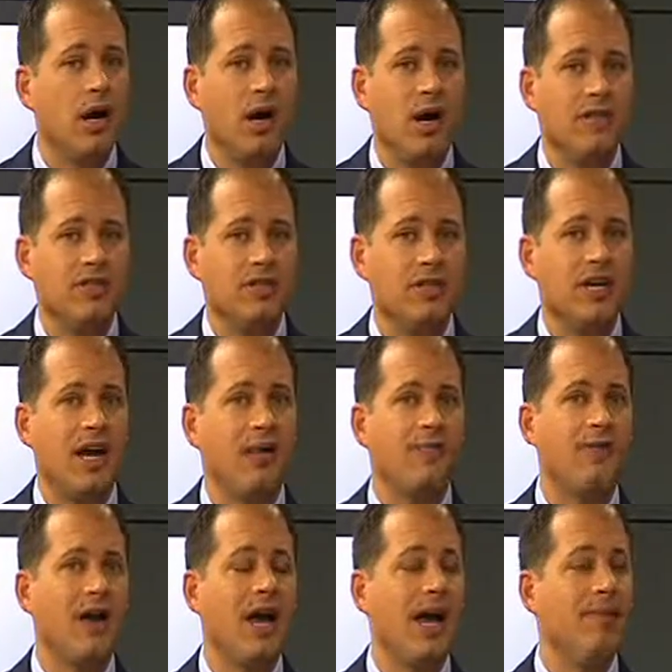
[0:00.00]

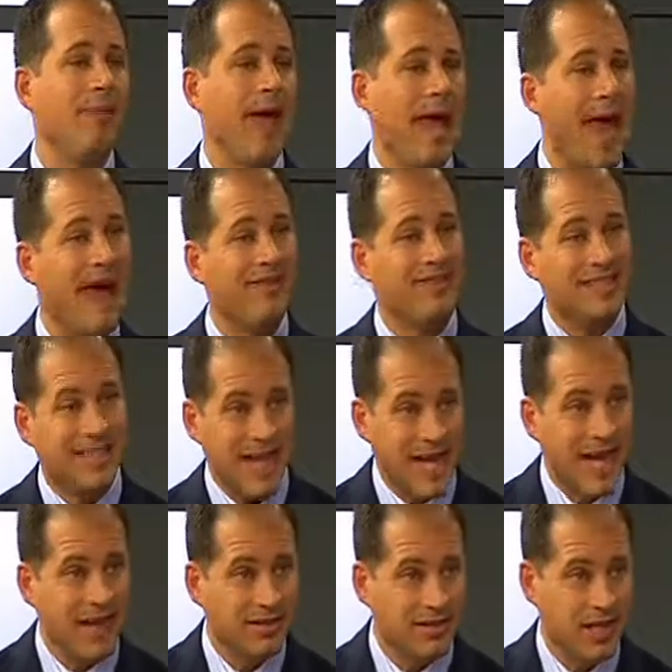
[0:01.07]
Oftentimes, I may have to take
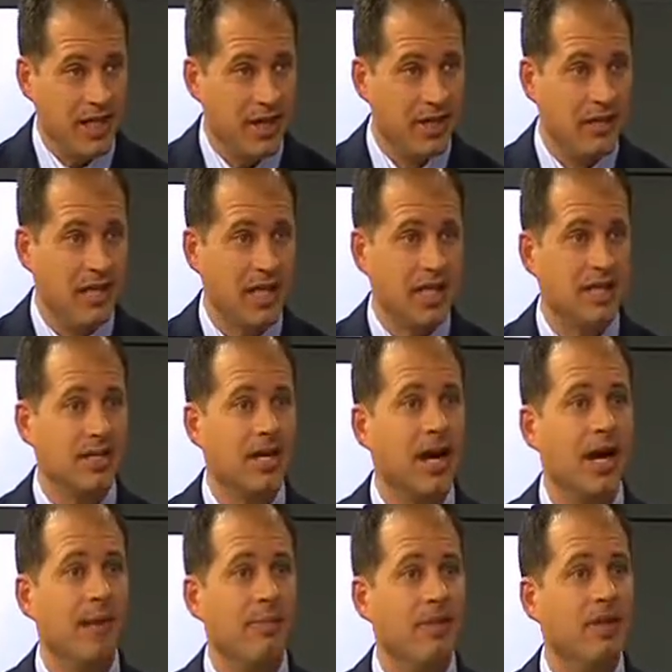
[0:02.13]
out teeth at the
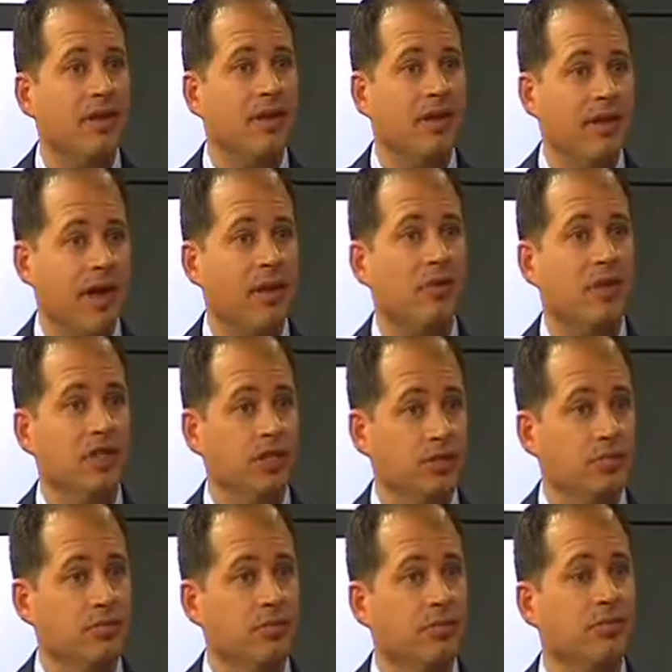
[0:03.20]
time that we
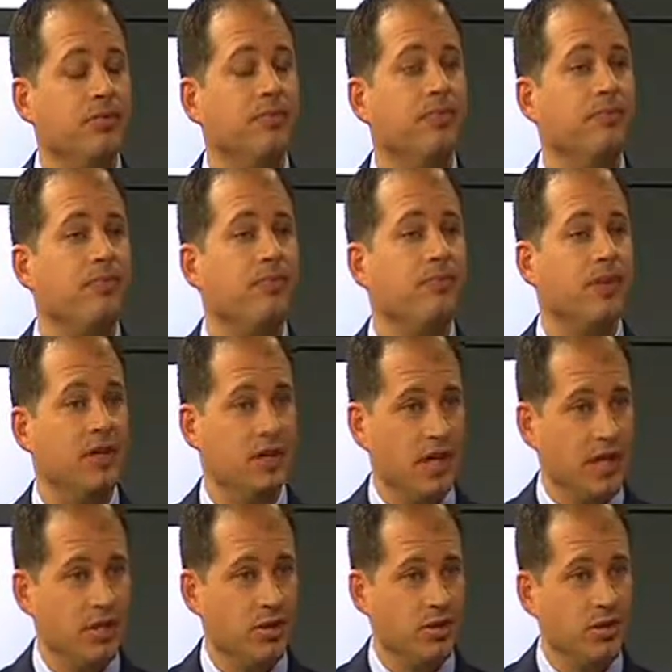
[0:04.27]
do the
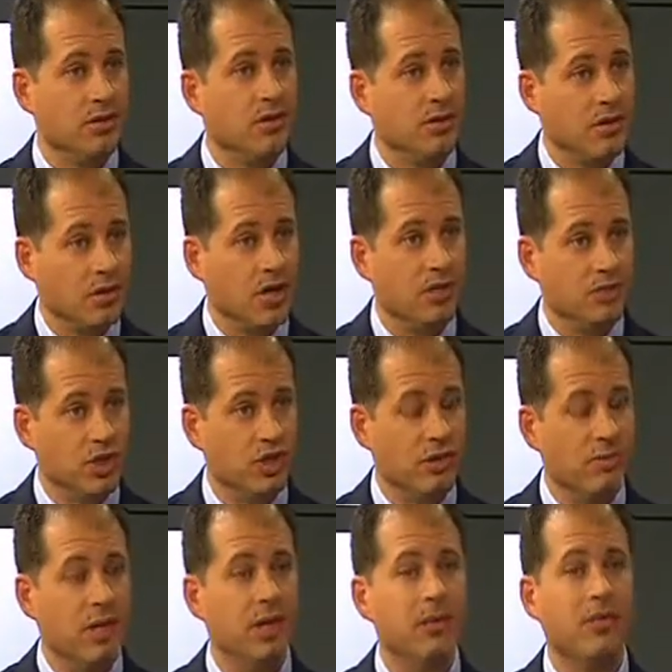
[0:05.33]
laser gum
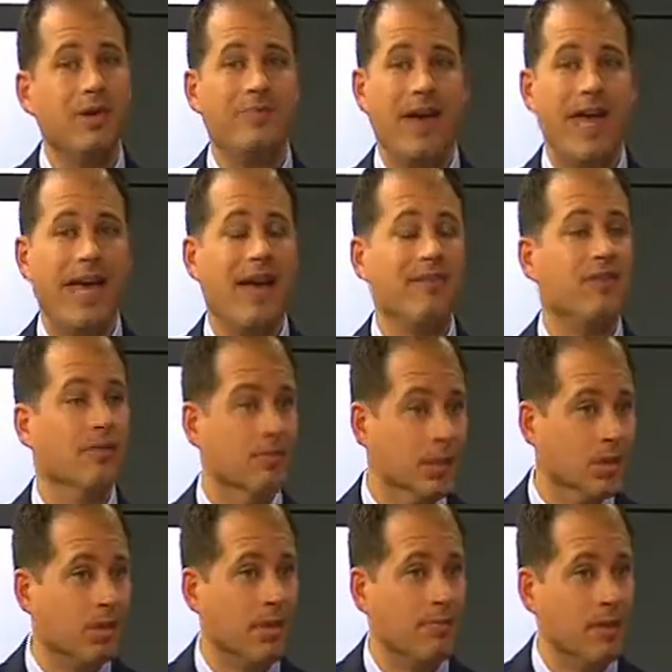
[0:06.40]
treatment. We may have to
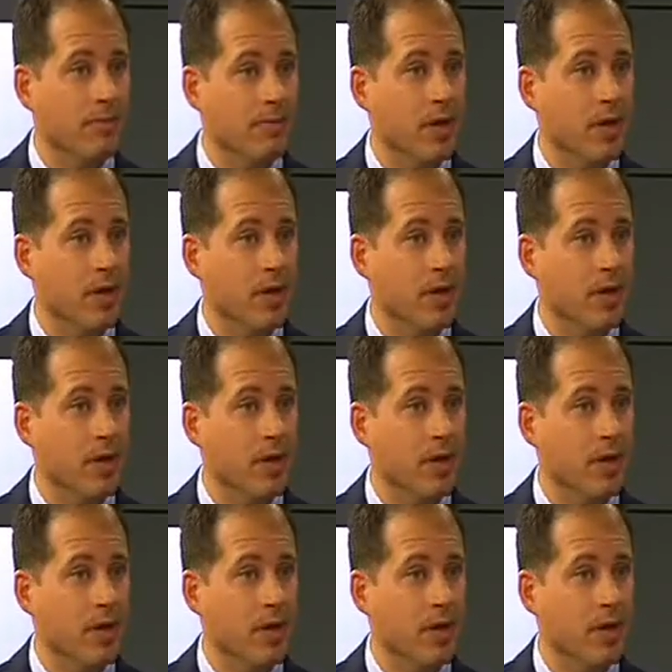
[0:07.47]
build up the